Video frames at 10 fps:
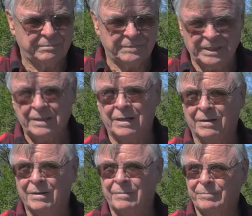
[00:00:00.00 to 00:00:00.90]

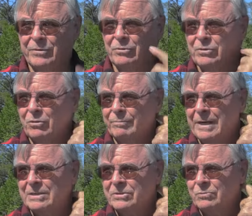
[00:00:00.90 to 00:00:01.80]
New York,
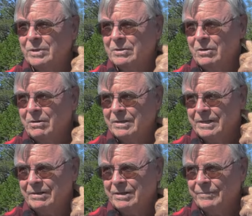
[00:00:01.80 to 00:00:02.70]
Madison Square Garden.
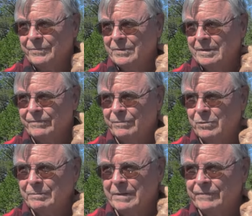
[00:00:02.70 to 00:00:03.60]
There,
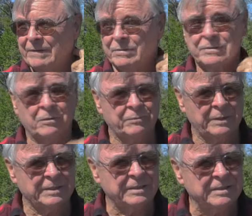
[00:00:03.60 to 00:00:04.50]
one of my favorite shows
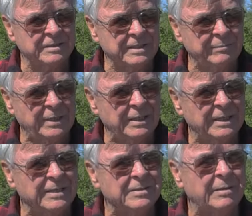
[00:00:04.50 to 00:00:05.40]
when I get my
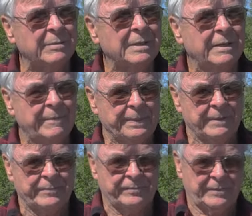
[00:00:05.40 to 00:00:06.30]
legs up.
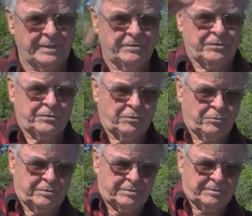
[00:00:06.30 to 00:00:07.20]
The
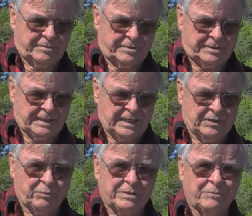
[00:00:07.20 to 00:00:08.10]
Stones
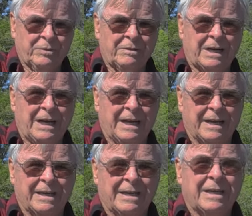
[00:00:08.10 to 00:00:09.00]
stage was real
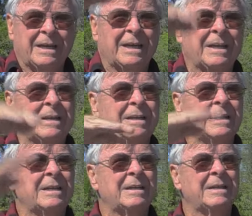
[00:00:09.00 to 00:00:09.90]
high, and
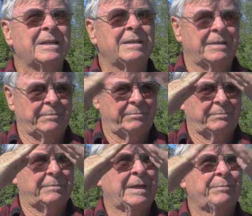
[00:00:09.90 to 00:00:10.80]
it
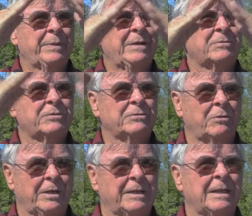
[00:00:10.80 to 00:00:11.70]
had pedestals
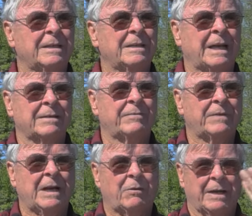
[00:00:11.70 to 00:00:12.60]
on it, like a
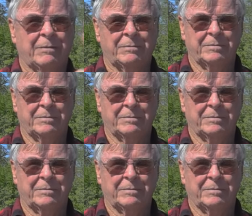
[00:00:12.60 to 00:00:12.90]
flower that